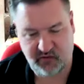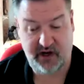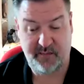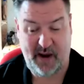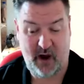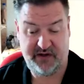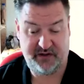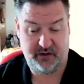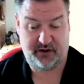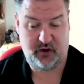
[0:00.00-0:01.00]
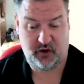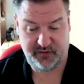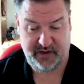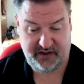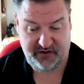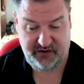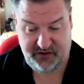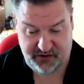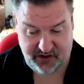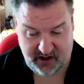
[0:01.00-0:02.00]
is really about is sort of cosmic,
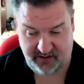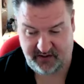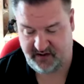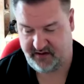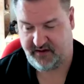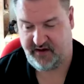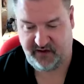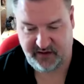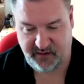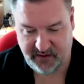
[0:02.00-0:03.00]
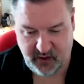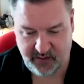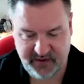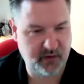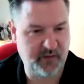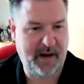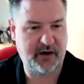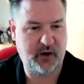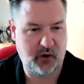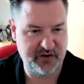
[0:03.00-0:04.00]
uh, giving too much away, but sort of
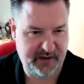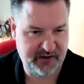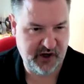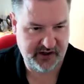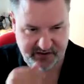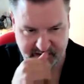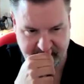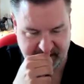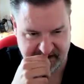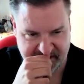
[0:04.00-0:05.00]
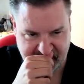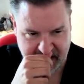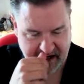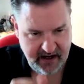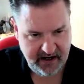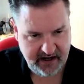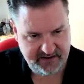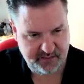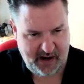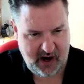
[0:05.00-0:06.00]
about cosmic justice, and it's
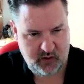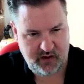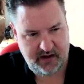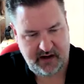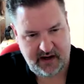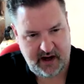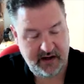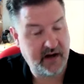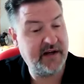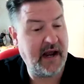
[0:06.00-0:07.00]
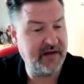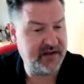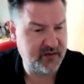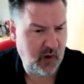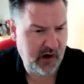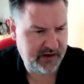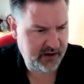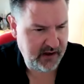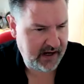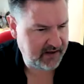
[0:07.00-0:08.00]
it's about and, and again this is where it
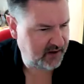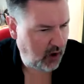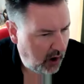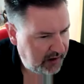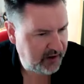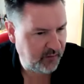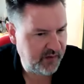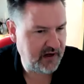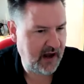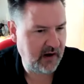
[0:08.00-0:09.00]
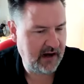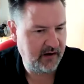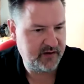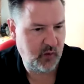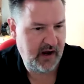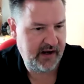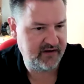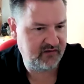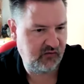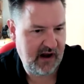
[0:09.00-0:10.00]
connects kind of with Cloud Atlas, where
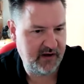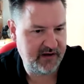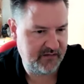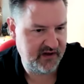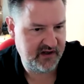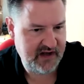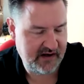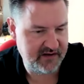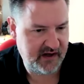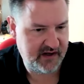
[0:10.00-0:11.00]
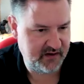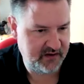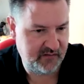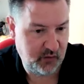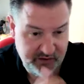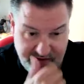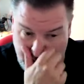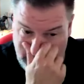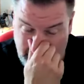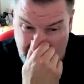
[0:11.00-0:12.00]
his relatives and his ancestors have
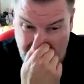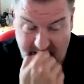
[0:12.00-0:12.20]
also